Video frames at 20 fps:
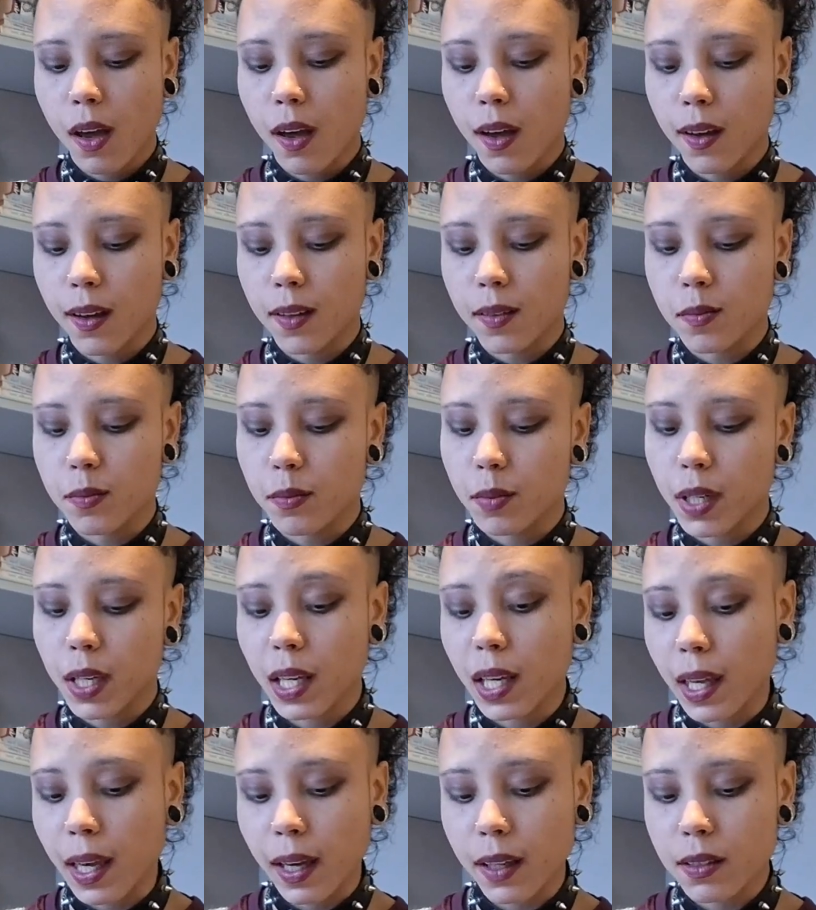But
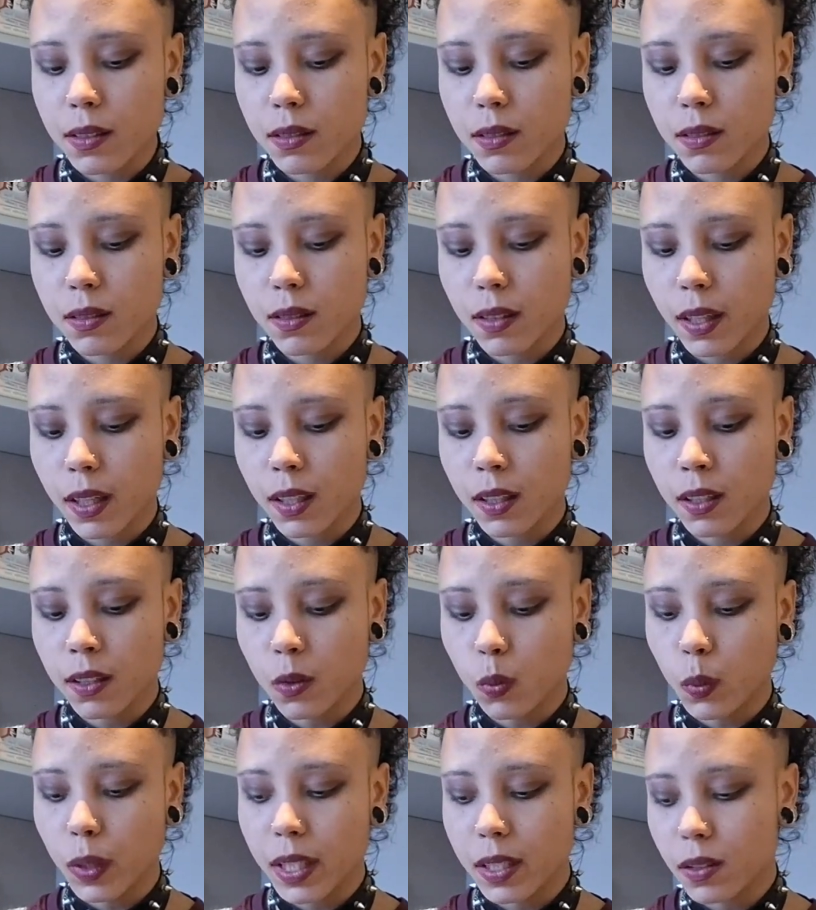I guess I
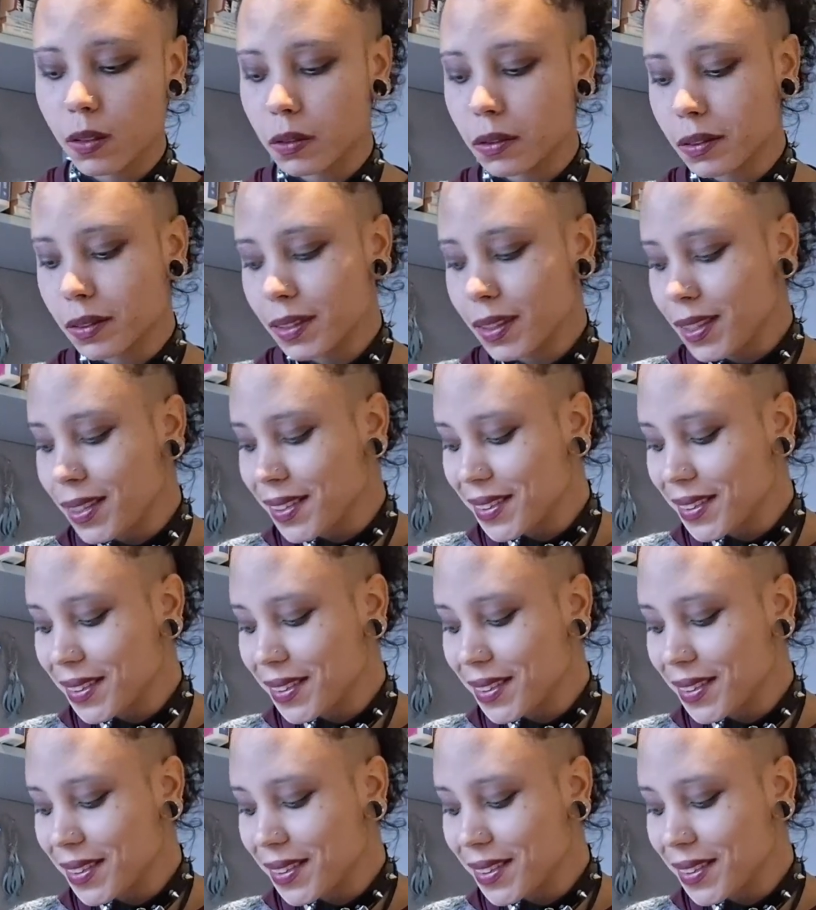could weasel